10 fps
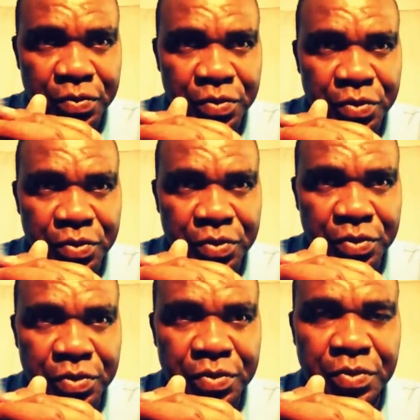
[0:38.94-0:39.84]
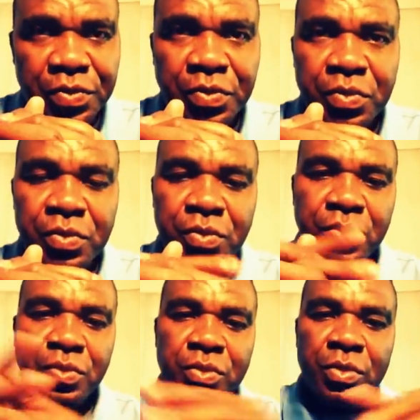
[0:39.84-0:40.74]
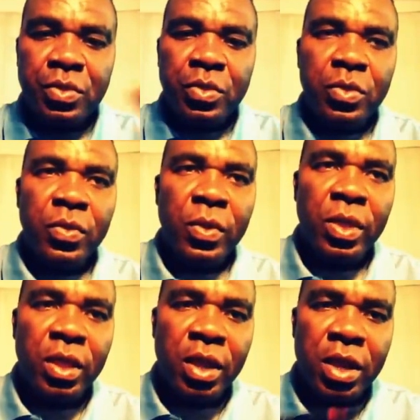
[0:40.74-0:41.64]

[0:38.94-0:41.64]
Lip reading: No one is speaking in this clip.